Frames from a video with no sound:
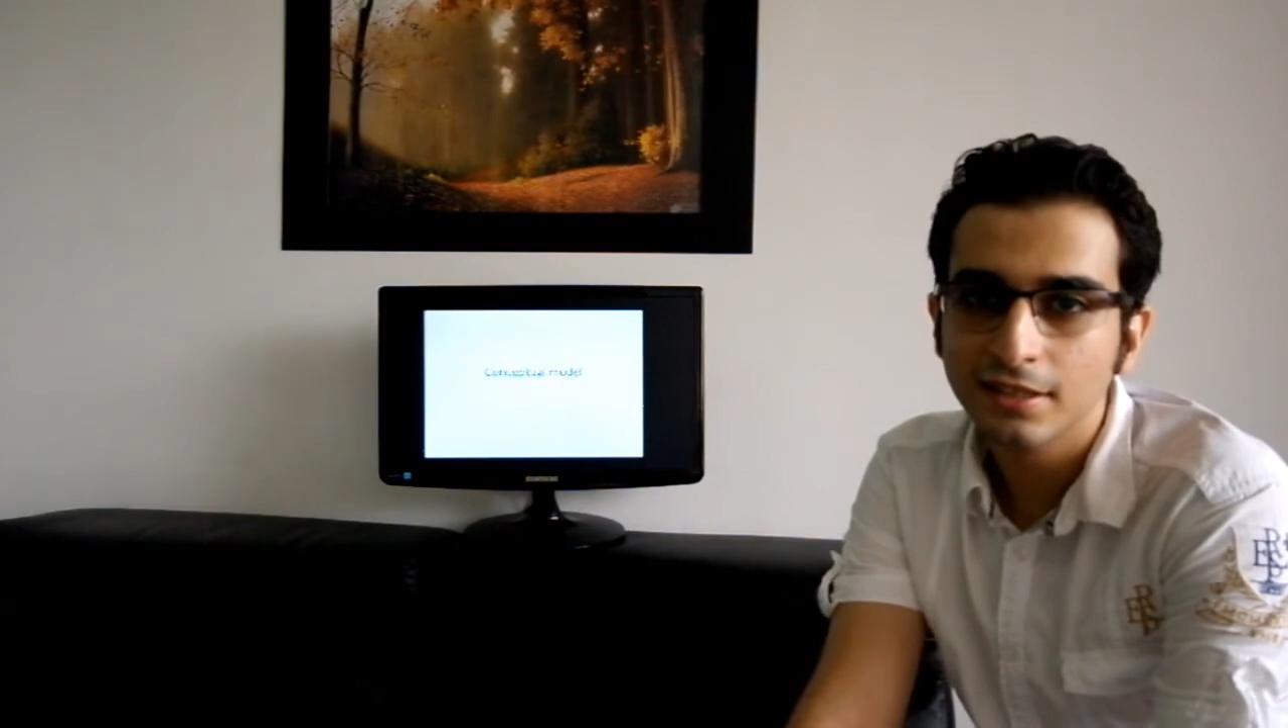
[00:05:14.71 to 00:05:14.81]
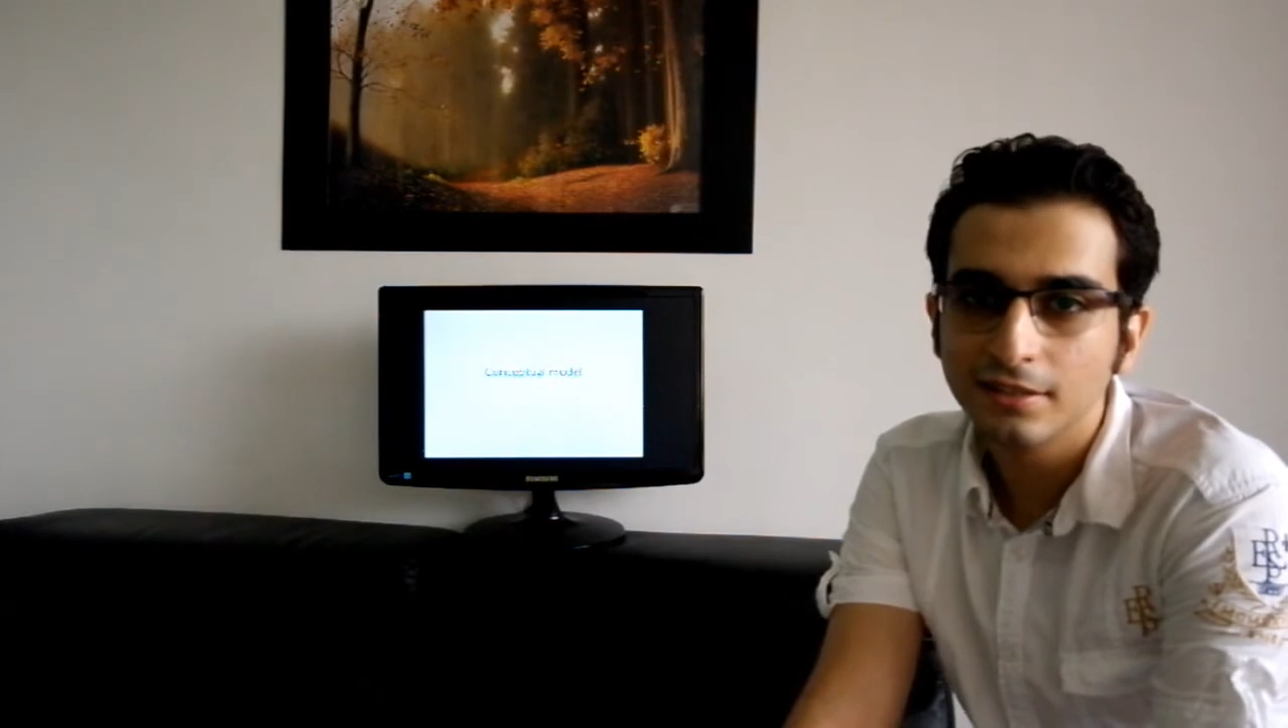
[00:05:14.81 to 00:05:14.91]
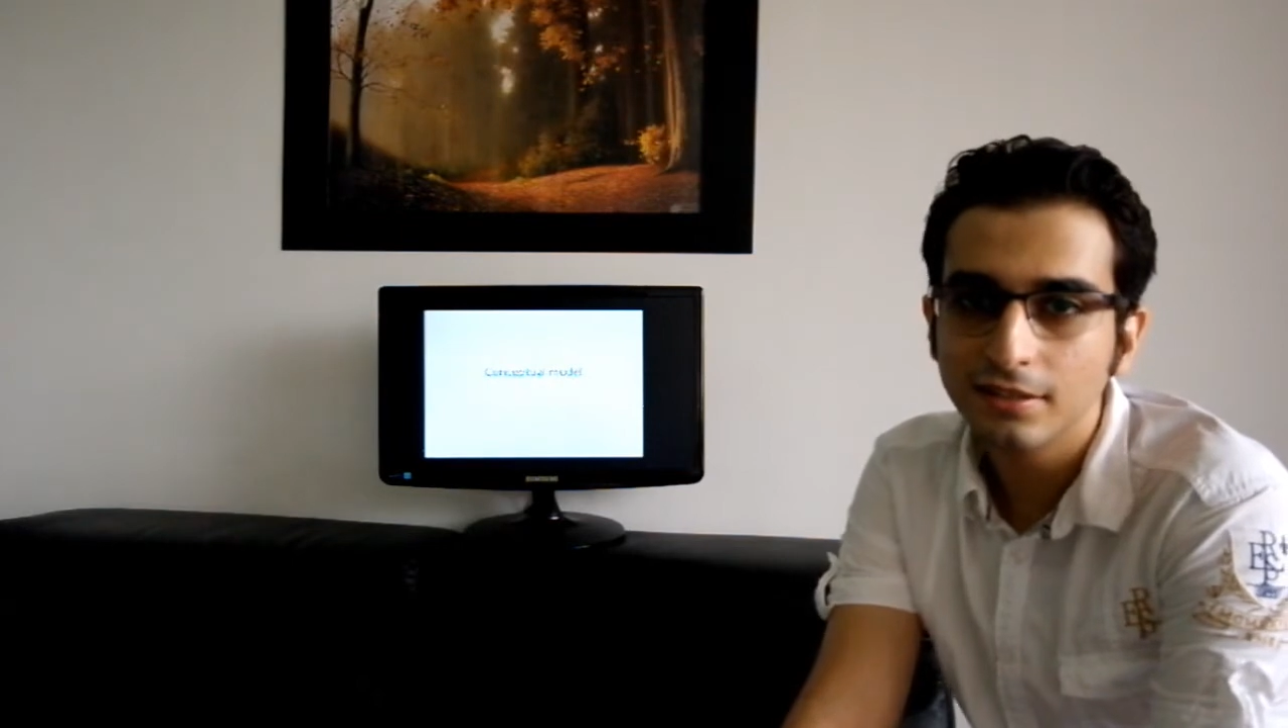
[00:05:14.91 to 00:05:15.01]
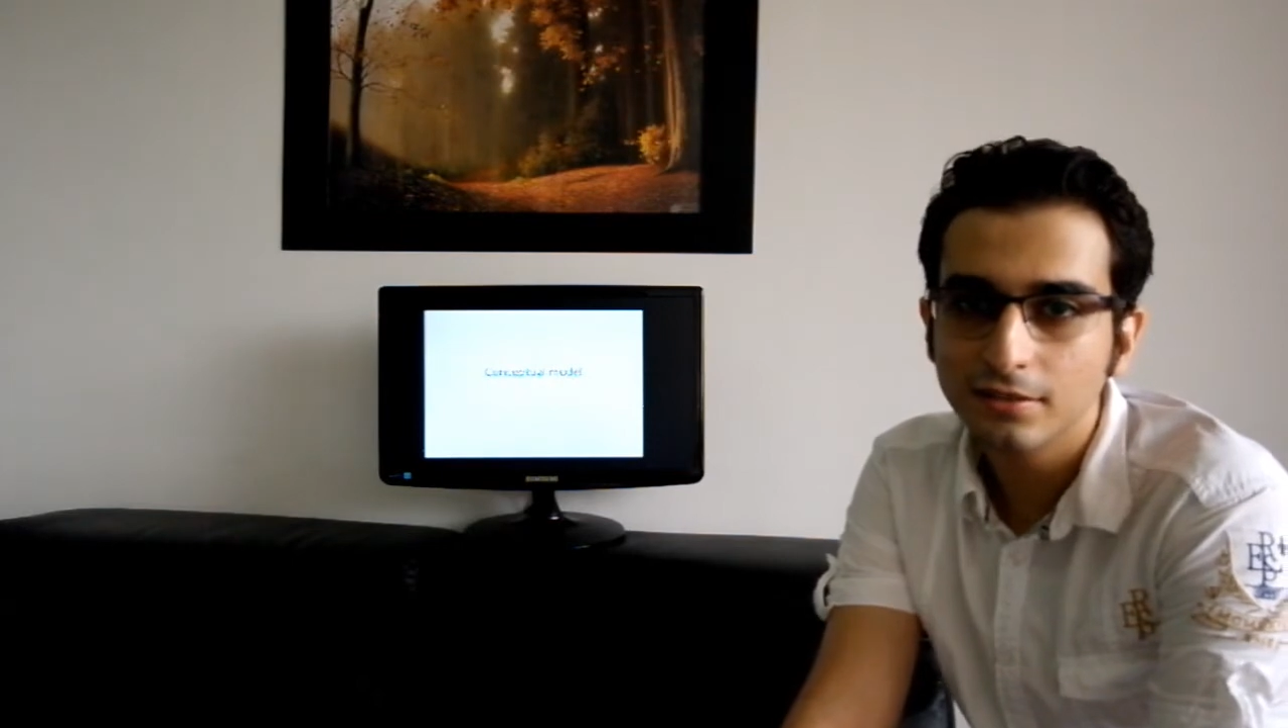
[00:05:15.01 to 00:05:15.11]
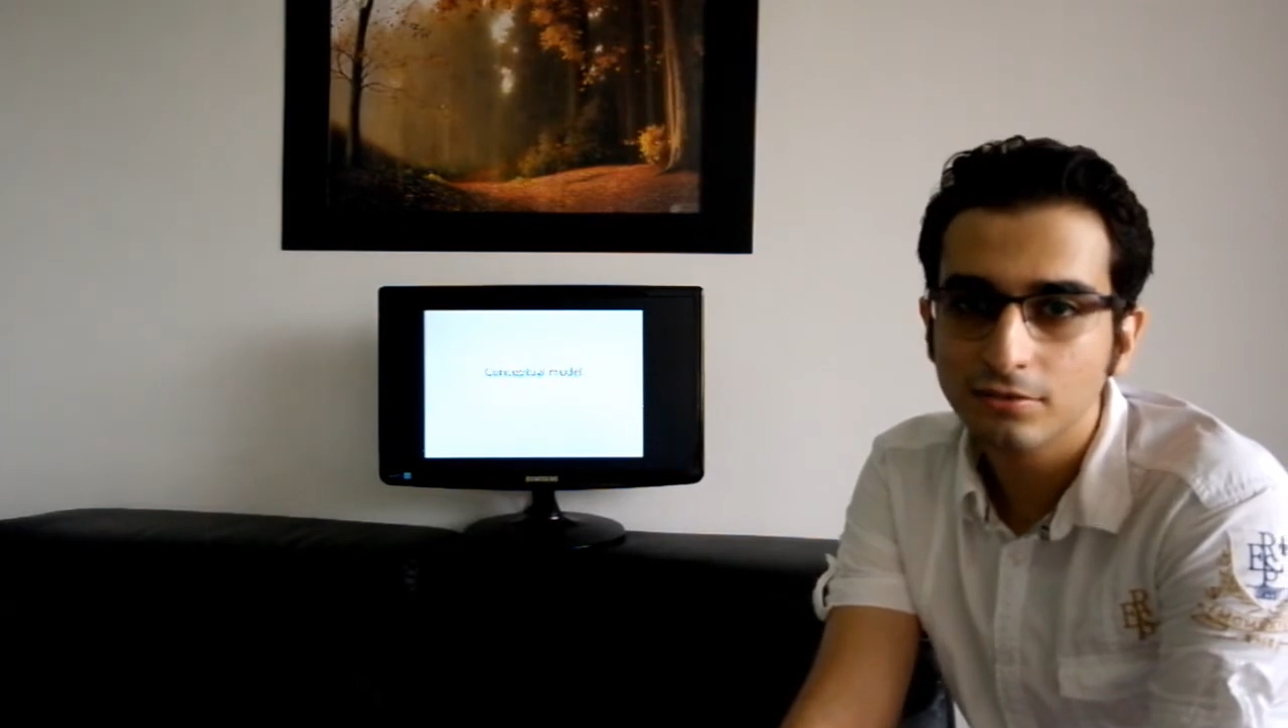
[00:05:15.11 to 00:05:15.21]

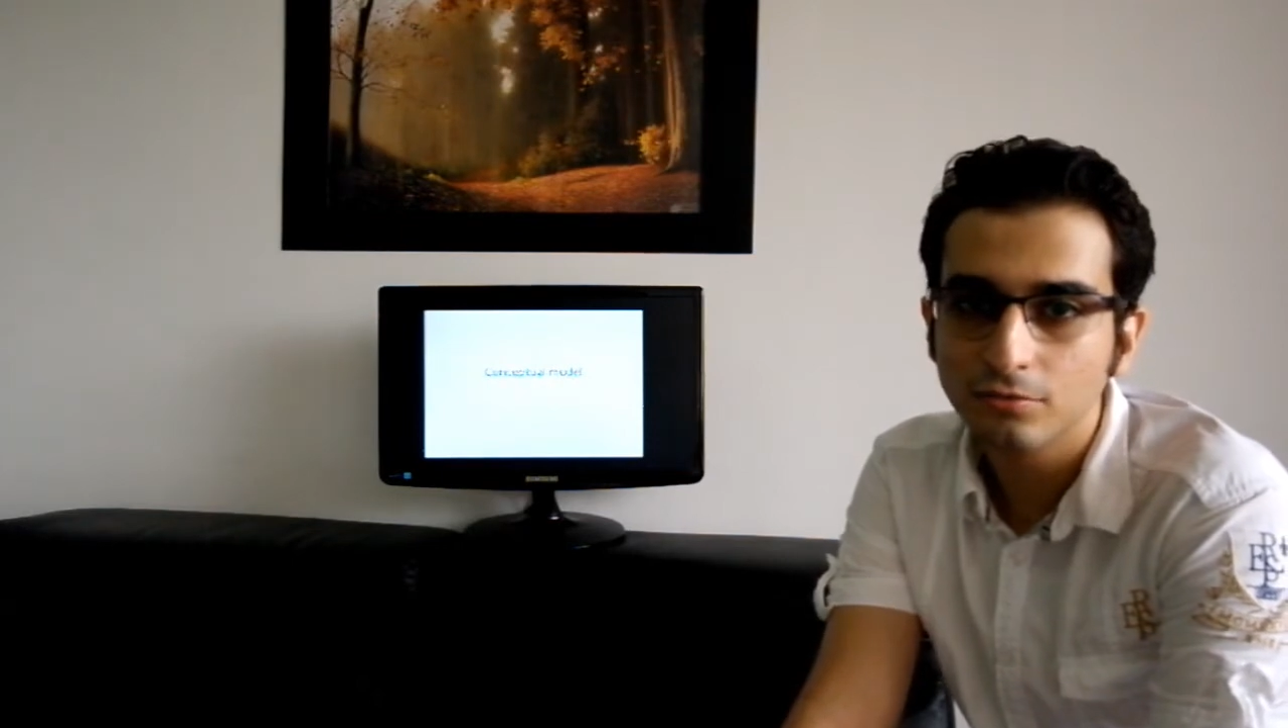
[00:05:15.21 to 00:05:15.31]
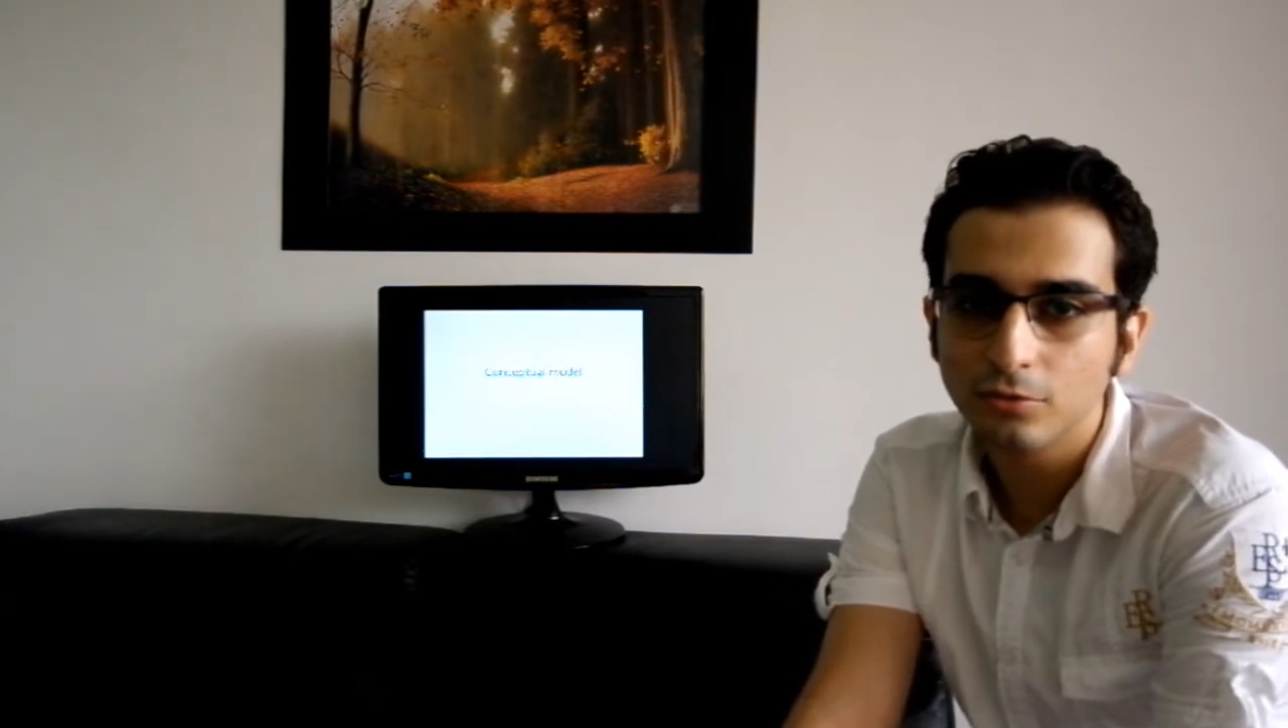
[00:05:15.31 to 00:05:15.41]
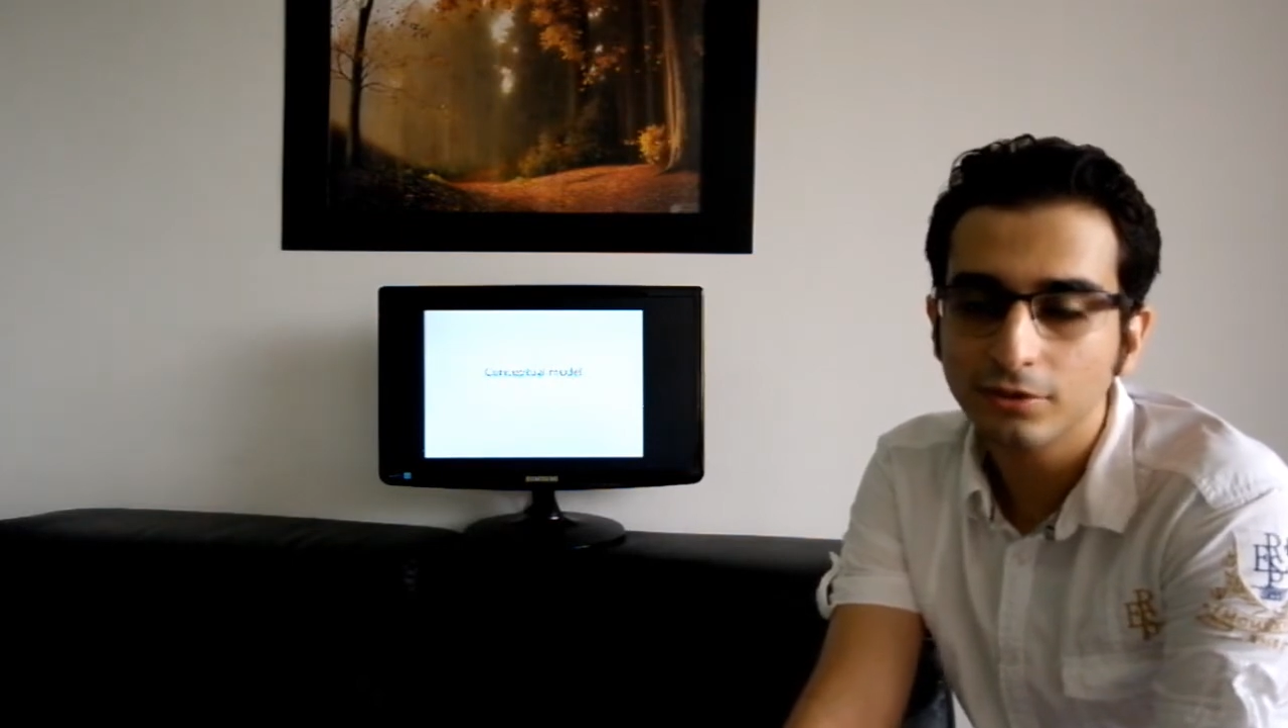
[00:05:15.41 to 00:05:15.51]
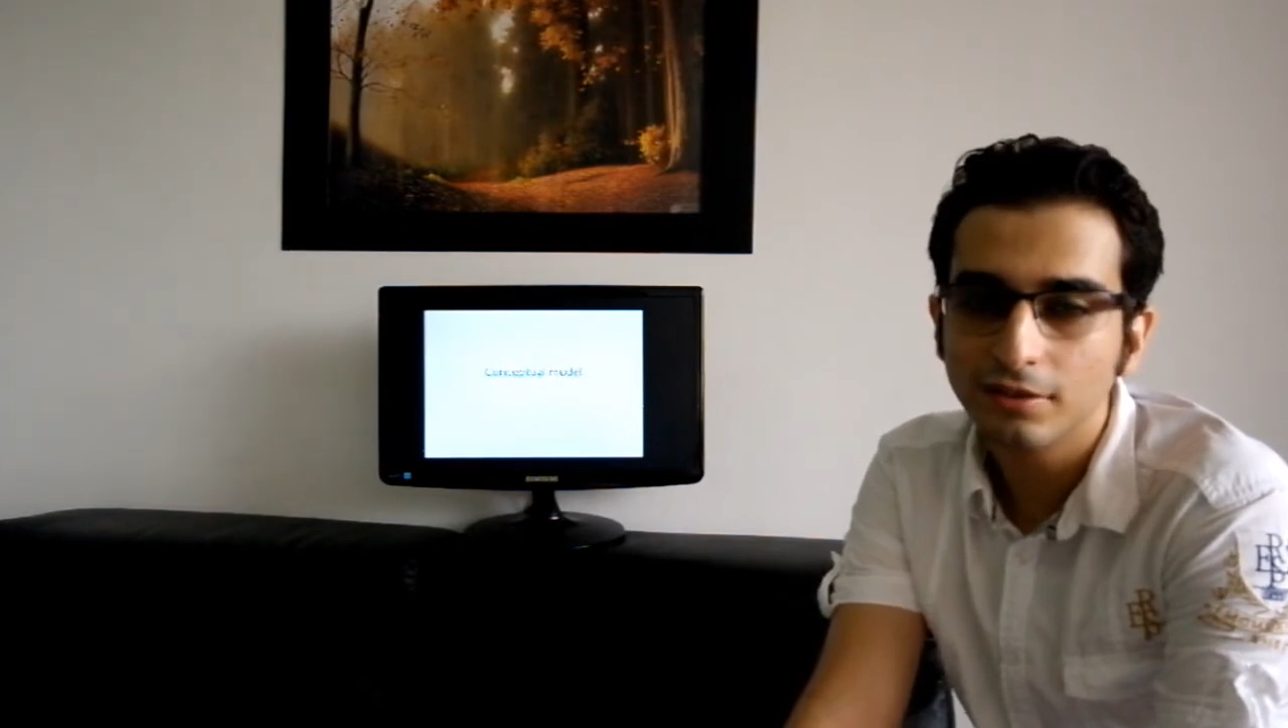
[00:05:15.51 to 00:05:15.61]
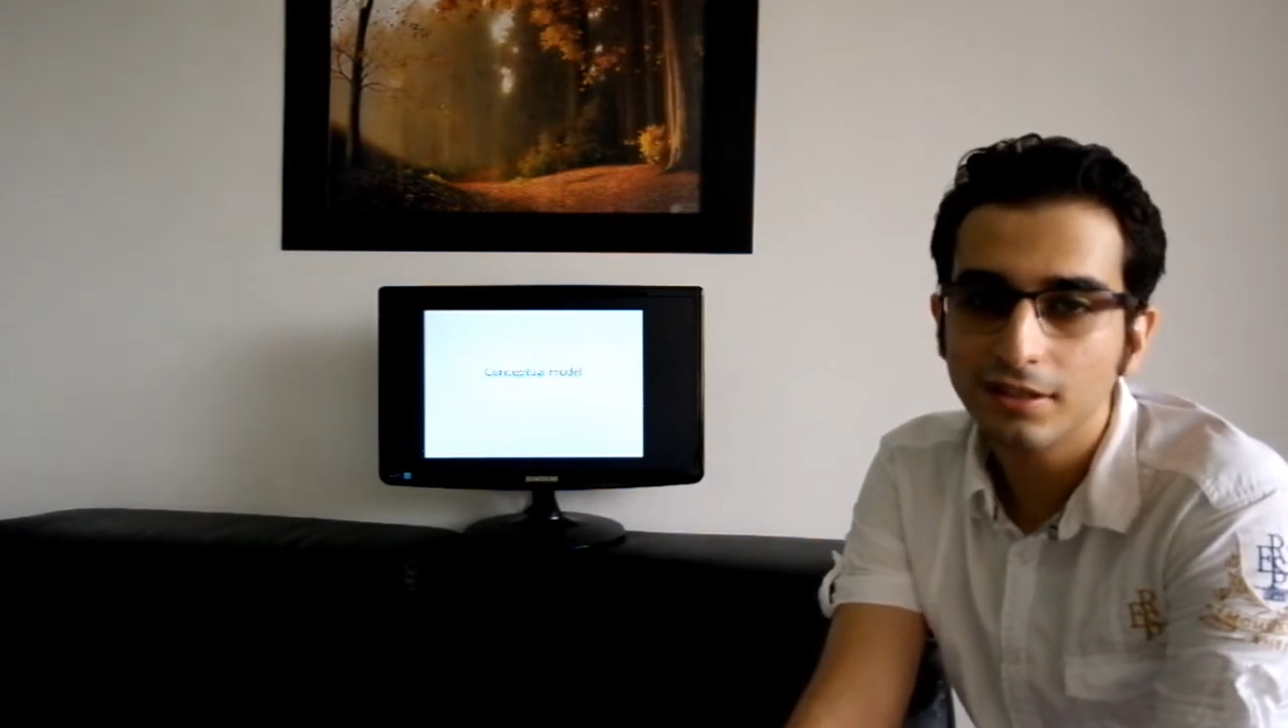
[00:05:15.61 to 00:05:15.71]
this two model